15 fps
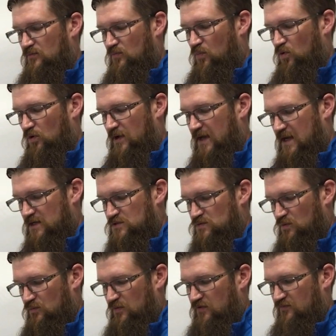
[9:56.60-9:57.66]
more
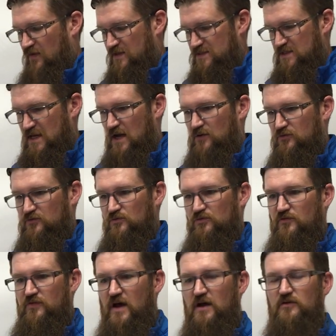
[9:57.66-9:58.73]
gas will be vented out through
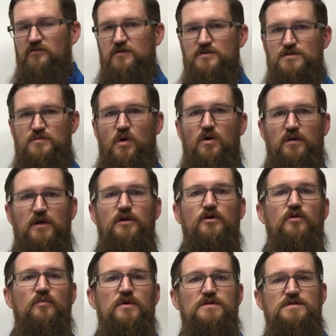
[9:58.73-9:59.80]
the valve in small
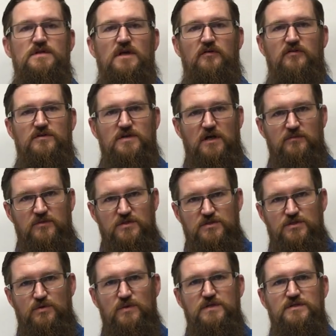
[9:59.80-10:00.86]
increments every time that you
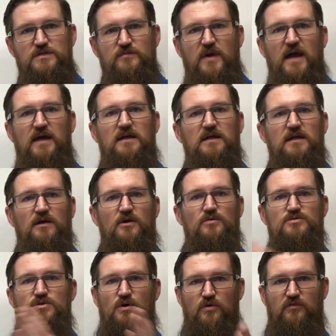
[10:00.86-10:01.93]
squeeze the bag and it
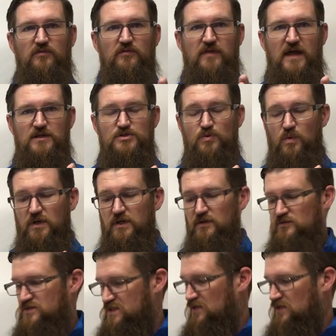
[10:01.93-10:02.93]
goes over that 20